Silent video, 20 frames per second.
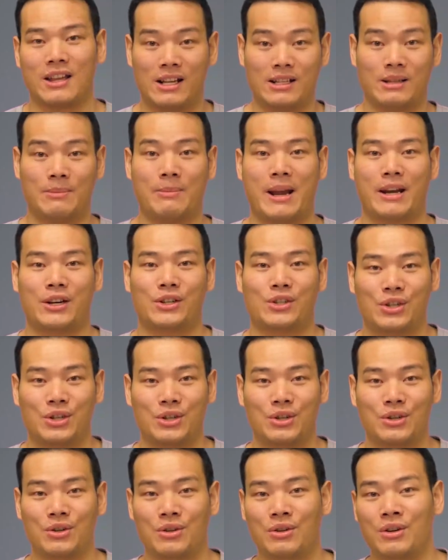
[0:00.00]
The LaserPecker
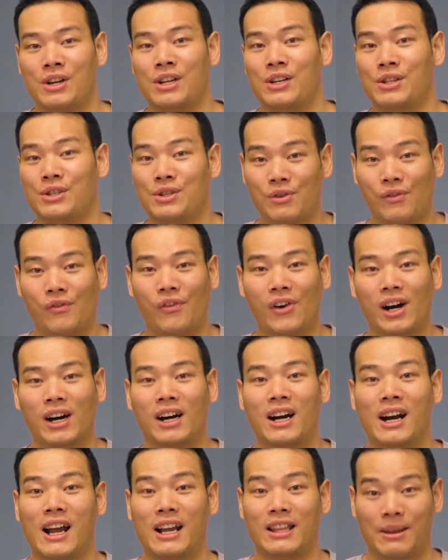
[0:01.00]
2 so
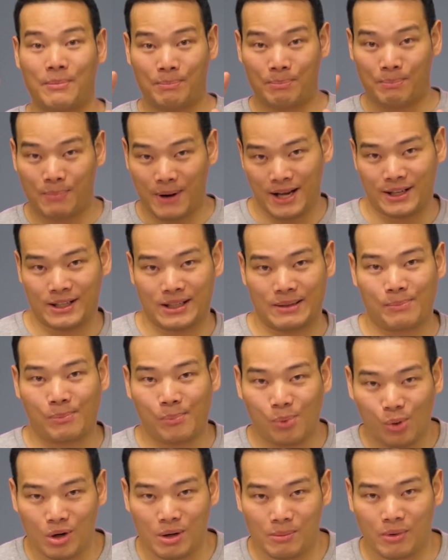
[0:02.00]
far is the best
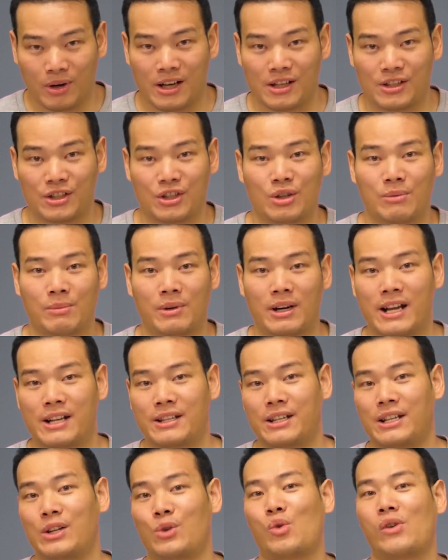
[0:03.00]
portable consumer
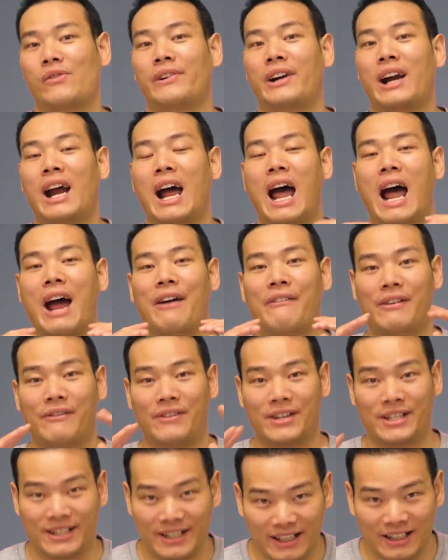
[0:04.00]
laser engraver I've
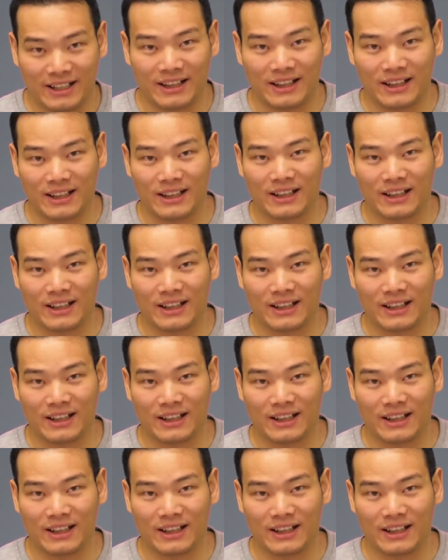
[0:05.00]
ever seen.